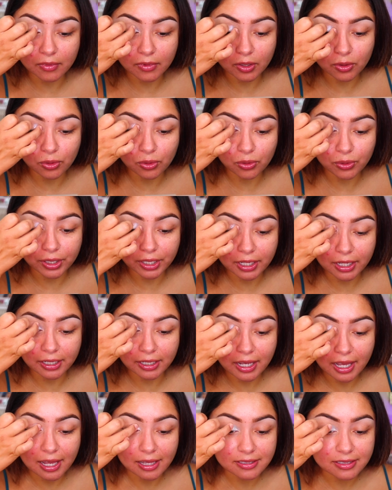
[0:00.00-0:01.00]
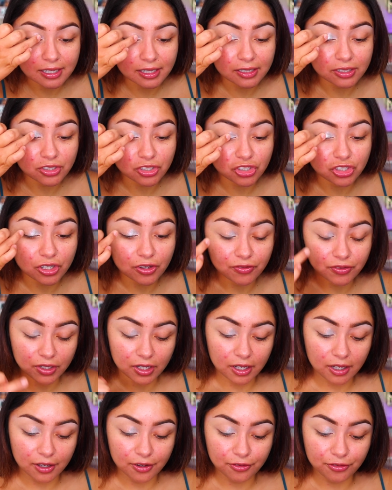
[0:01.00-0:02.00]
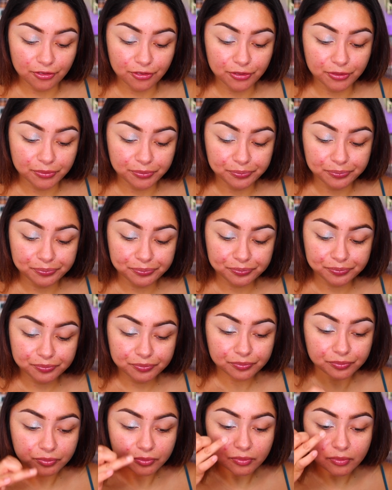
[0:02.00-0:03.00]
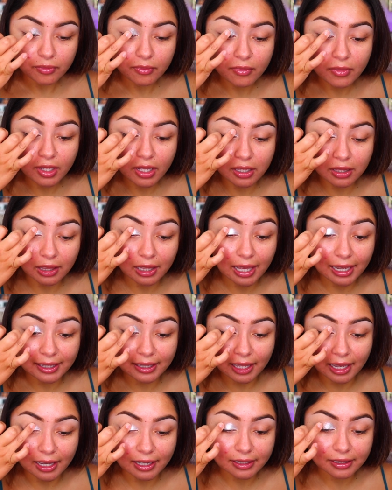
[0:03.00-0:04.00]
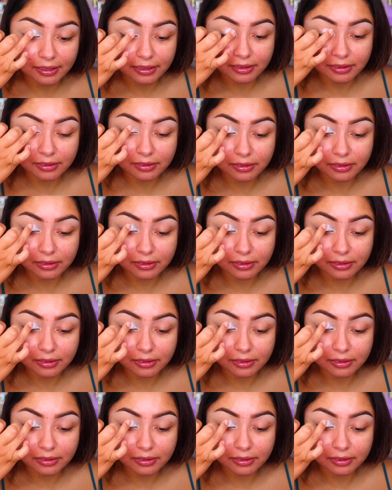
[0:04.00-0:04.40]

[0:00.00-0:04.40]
Ooh, it kind of has like a shift of lilac.